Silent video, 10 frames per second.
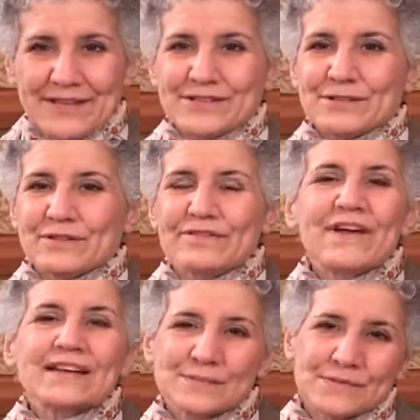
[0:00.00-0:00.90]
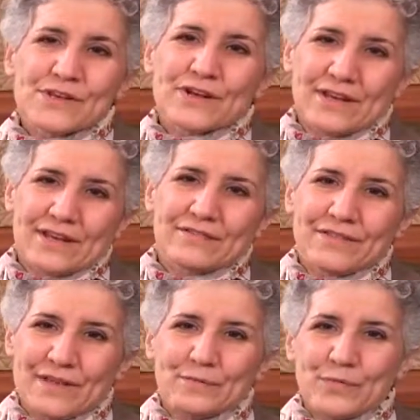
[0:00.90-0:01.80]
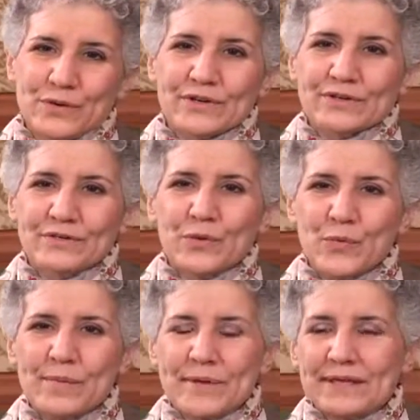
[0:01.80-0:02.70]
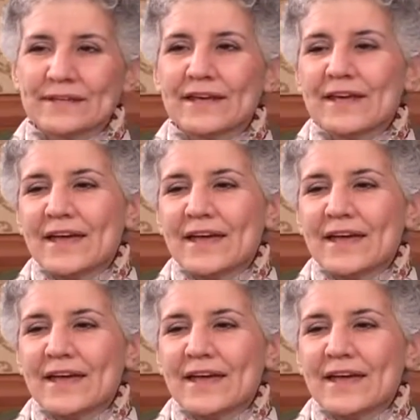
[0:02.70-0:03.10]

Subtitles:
So the vast majority of them were women.